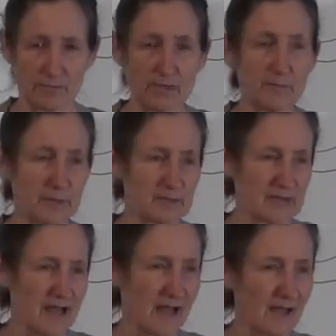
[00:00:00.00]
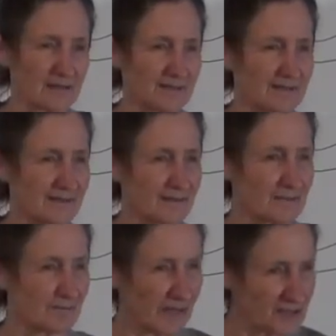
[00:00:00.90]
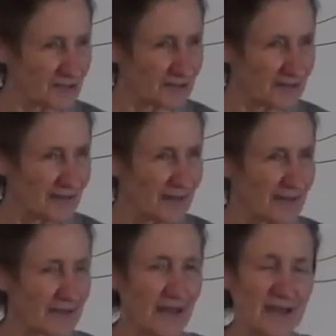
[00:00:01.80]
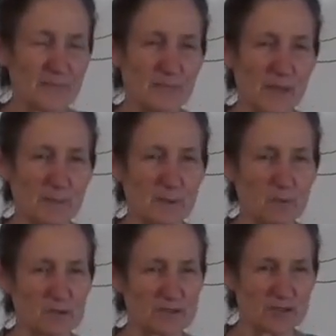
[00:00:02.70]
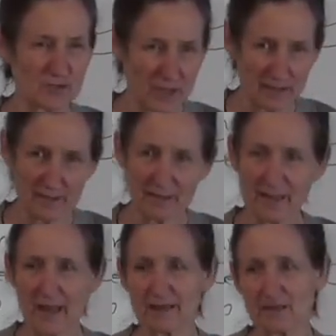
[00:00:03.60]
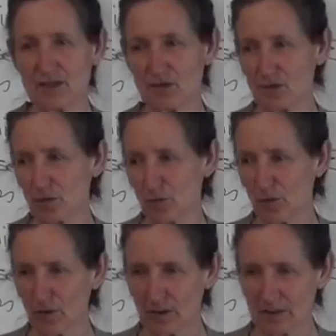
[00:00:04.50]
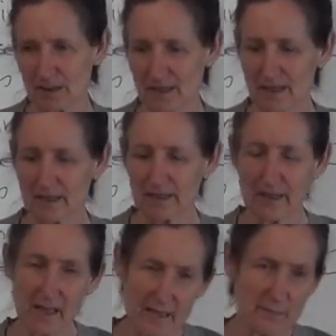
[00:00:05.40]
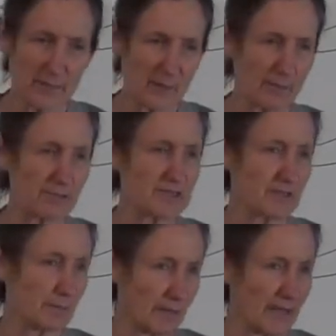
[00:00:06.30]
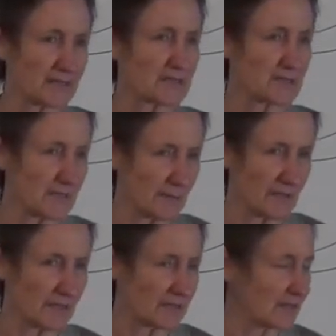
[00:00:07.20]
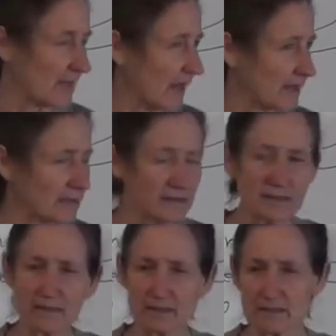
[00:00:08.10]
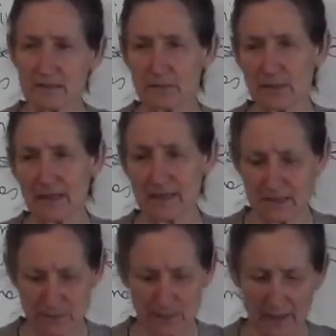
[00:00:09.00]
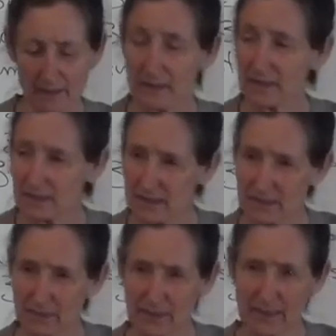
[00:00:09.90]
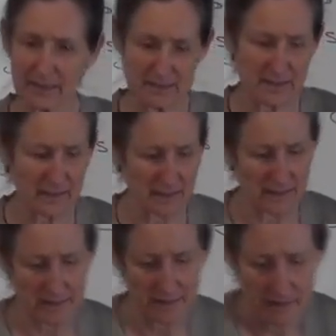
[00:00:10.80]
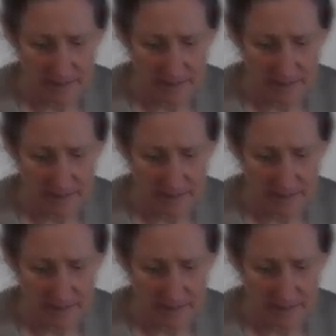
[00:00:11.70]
Rebuild heart muscle. Cayenne pepper will strengthen the arterial walls. Cayenne pepper is a blood stimulant, and anything that stimulates blood stimulates healing.